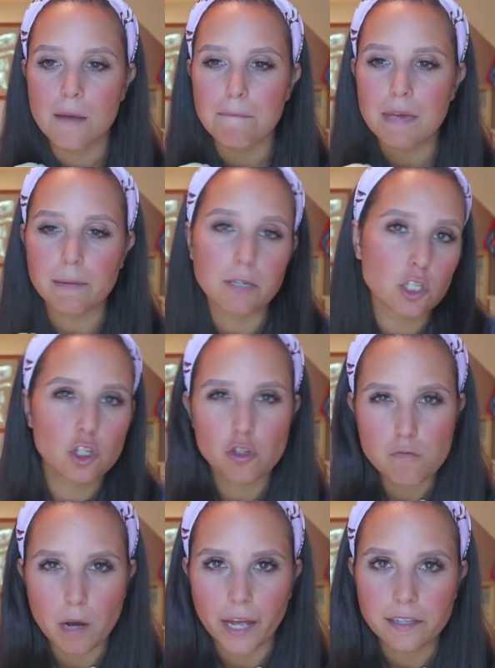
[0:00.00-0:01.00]
maybe
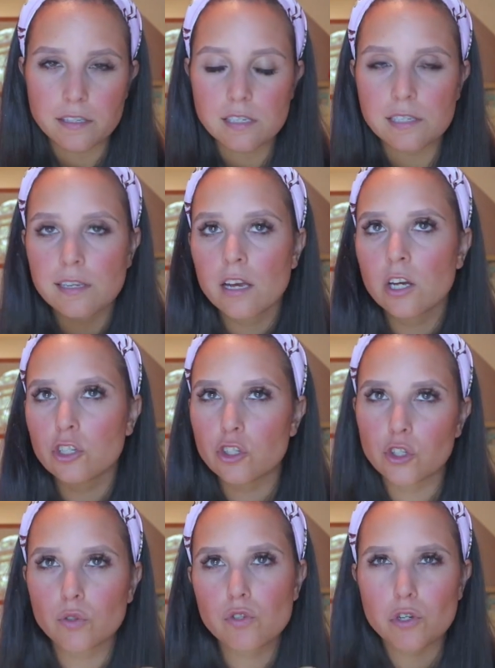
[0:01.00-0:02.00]
two months,
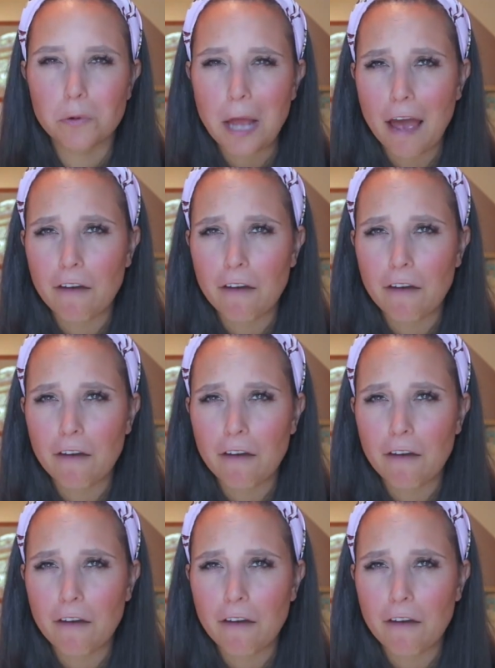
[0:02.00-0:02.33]
two, two and a